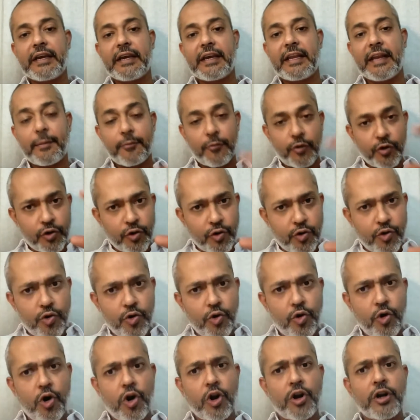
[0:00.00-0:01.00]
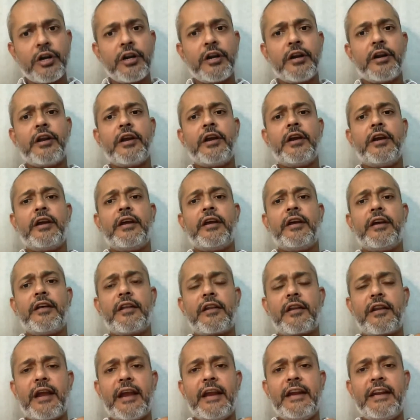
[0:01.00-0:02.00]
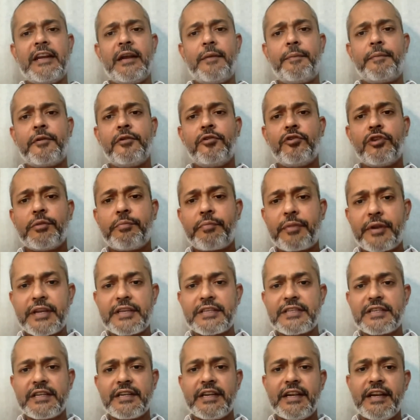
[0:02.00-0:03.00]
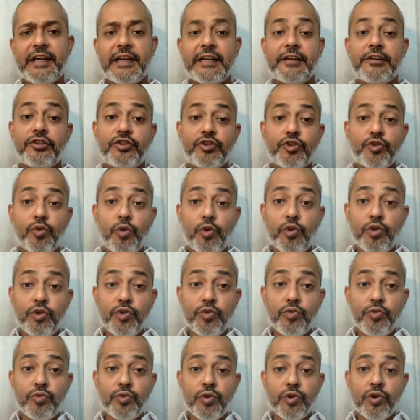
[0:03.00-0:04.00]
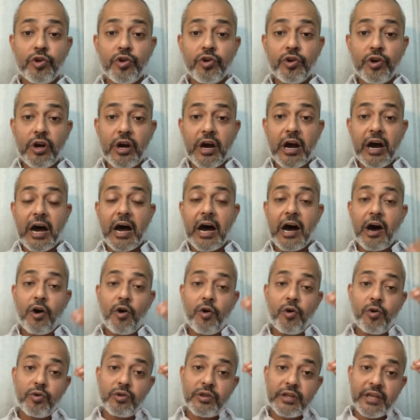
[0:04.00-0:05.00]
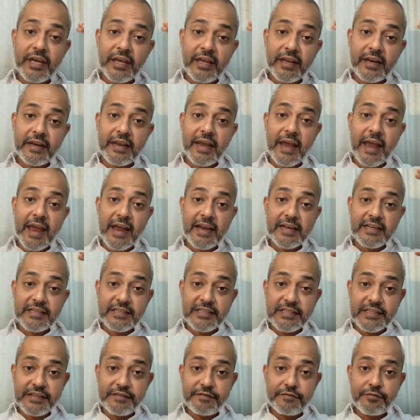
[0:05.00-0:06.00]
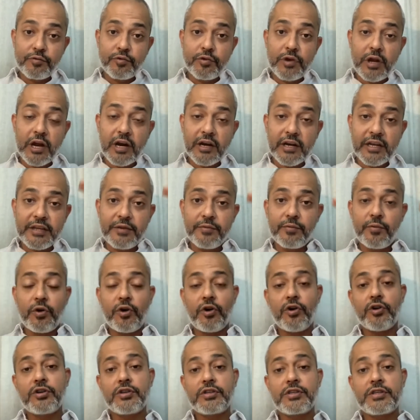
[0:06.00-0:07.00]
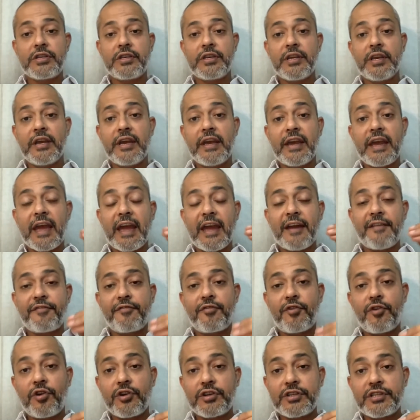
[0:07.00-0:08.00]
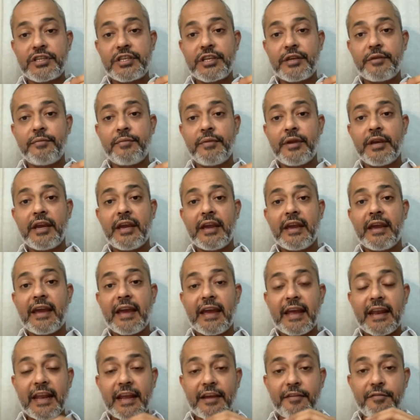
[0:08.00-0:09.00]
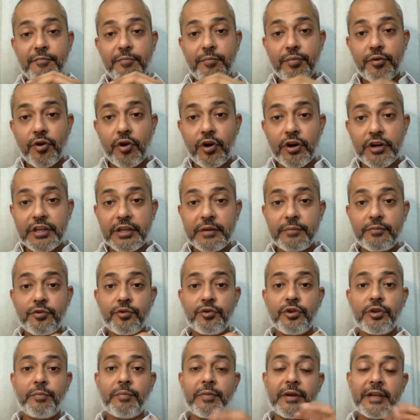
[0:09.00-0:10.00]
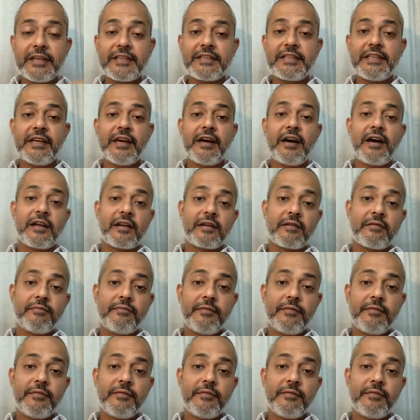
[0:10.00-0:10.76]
And I'm going to go on right up to the present date and show you how their actually foolhardy wars have cost them and have brought them to the place they are.